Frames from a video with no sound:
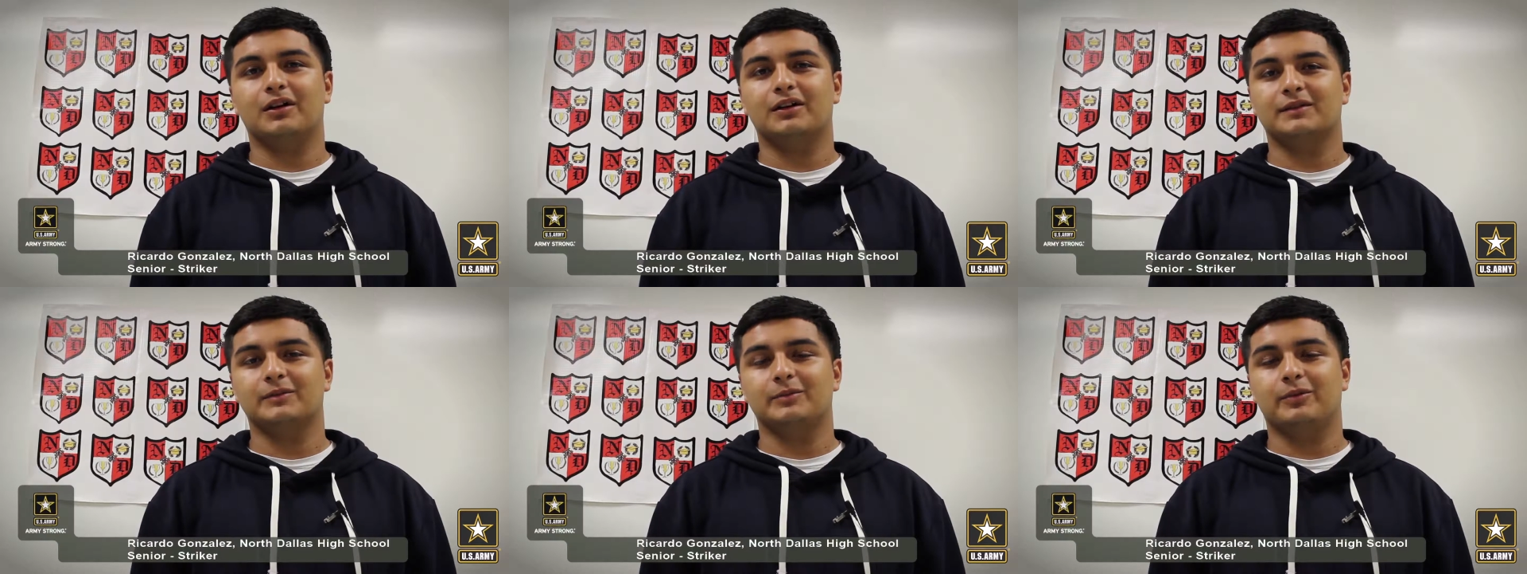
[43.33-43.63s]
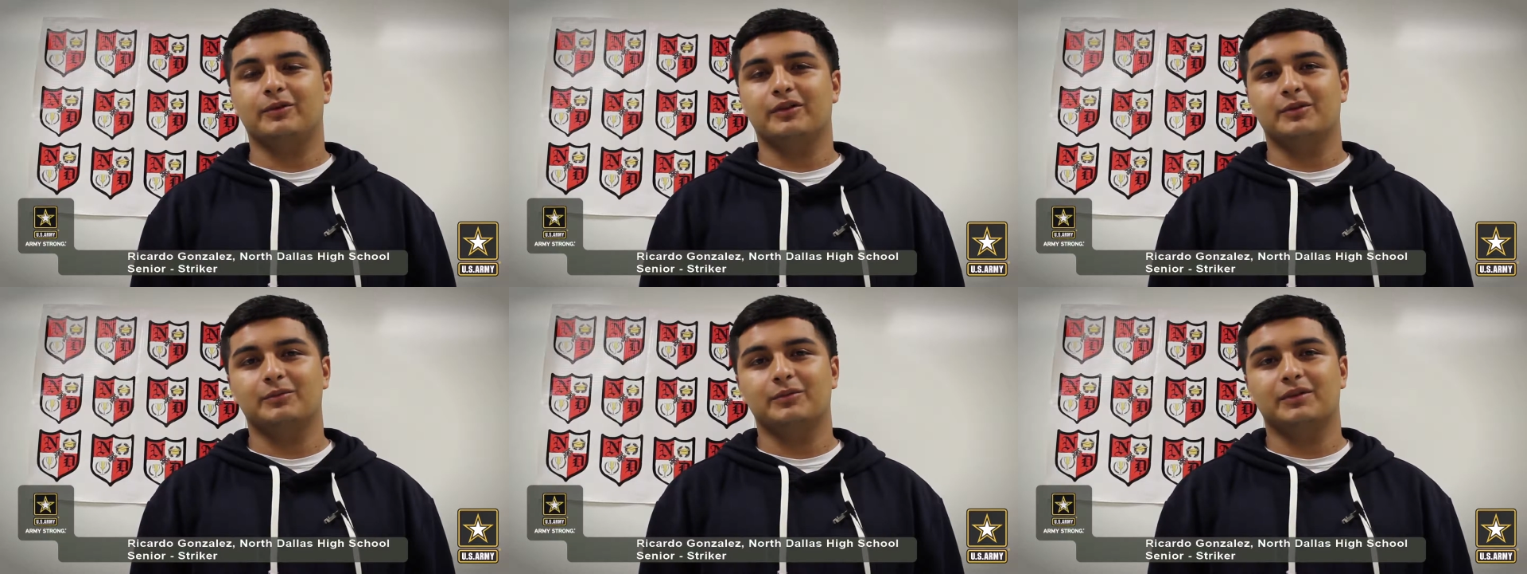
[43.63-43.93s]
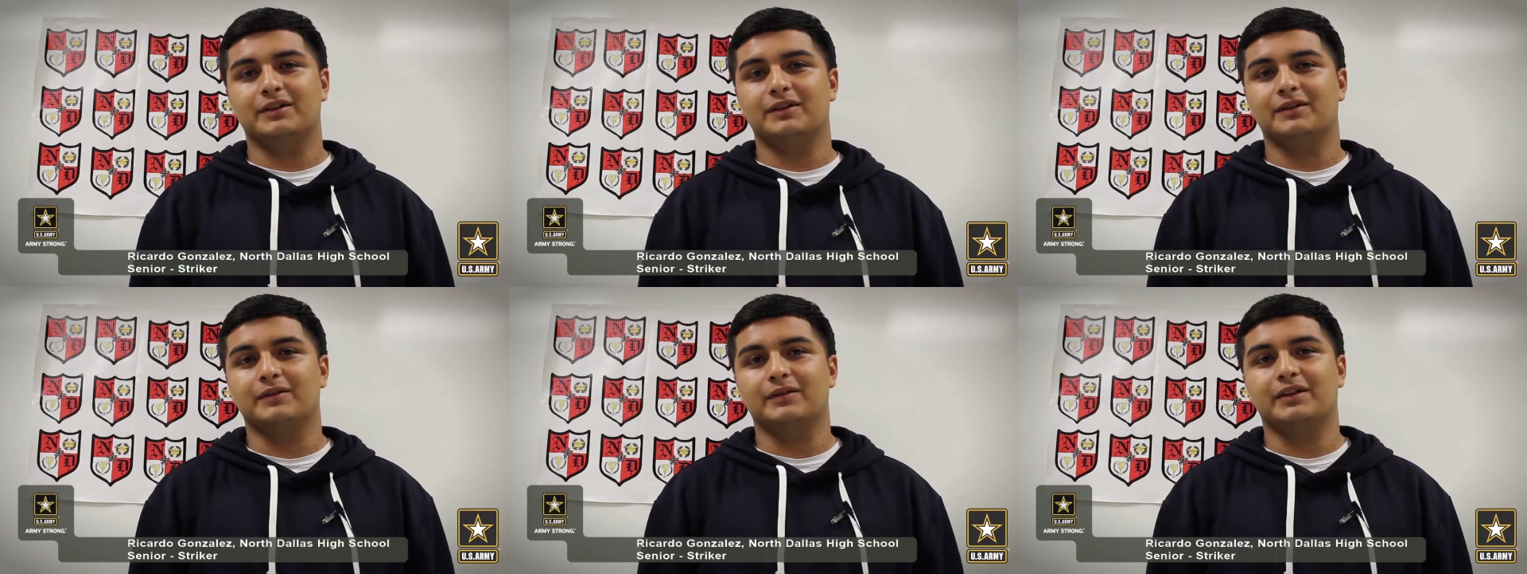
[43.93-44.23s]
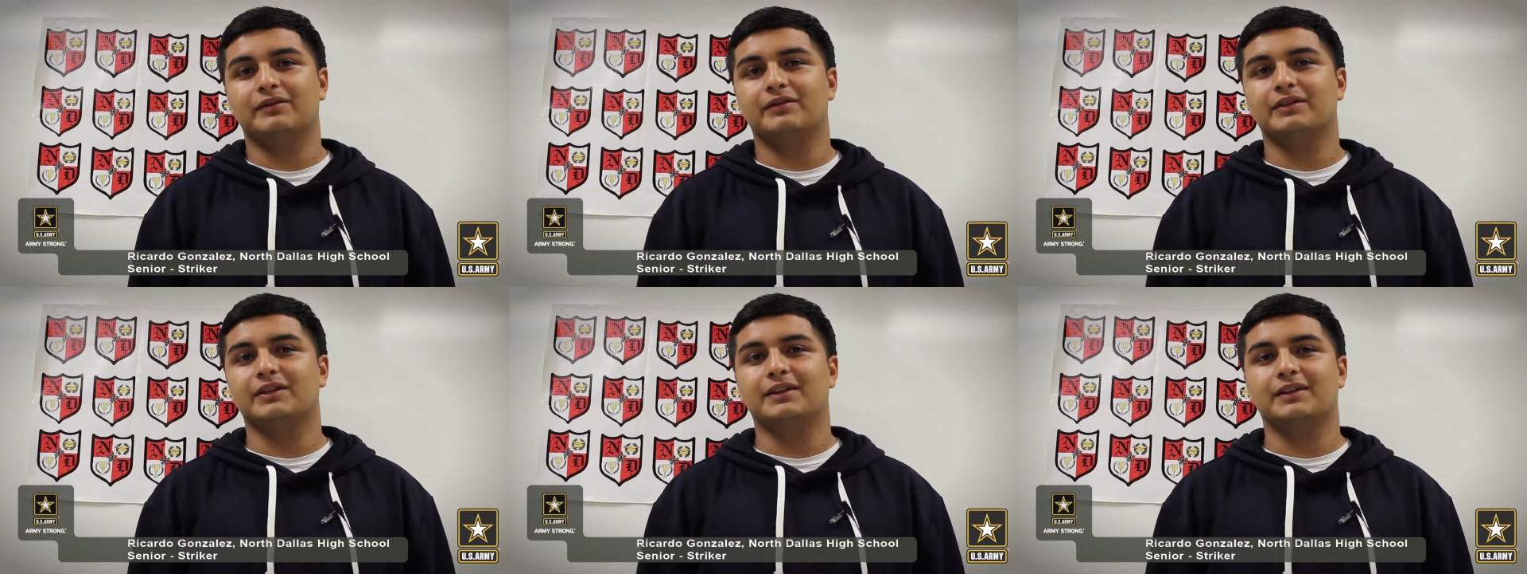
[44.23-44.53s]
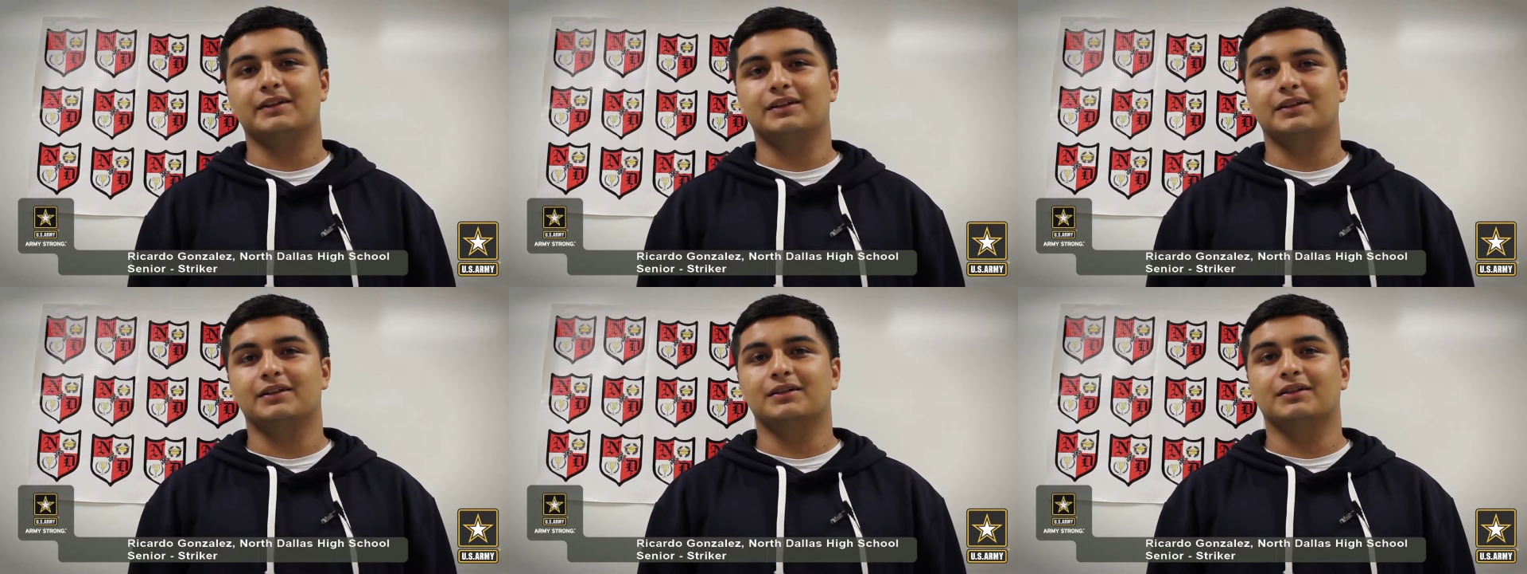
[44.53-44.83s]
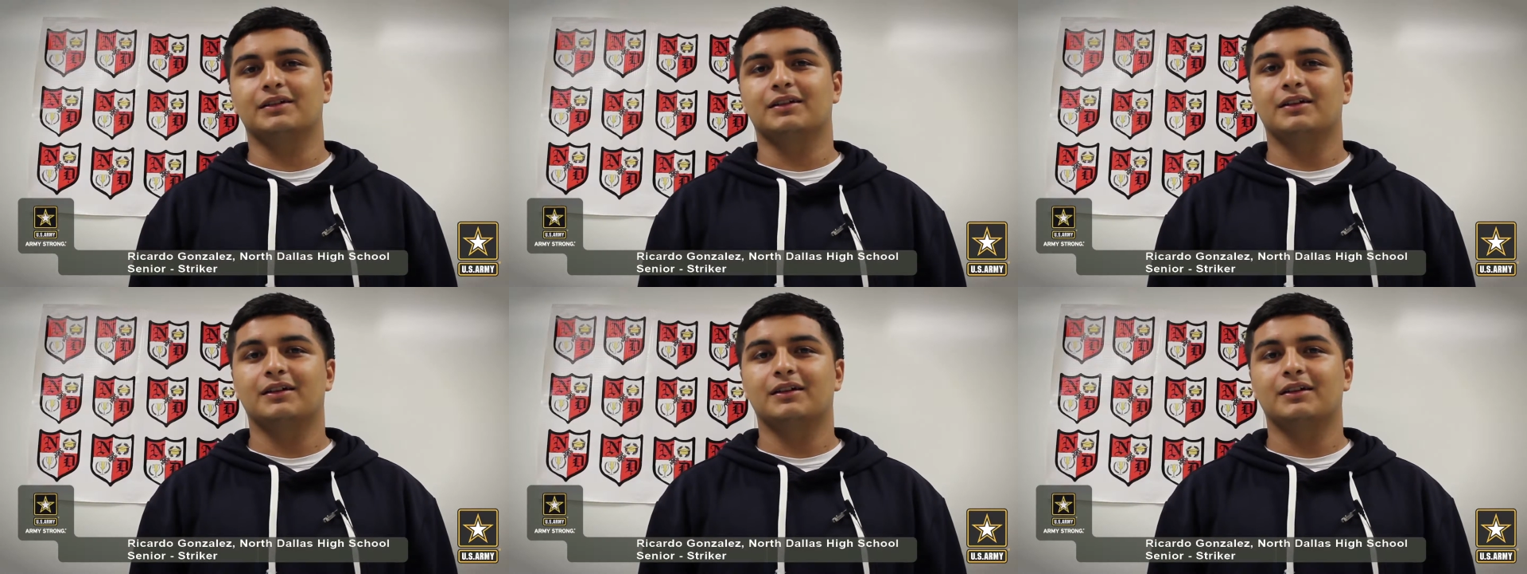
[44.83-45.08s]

supported me through everything.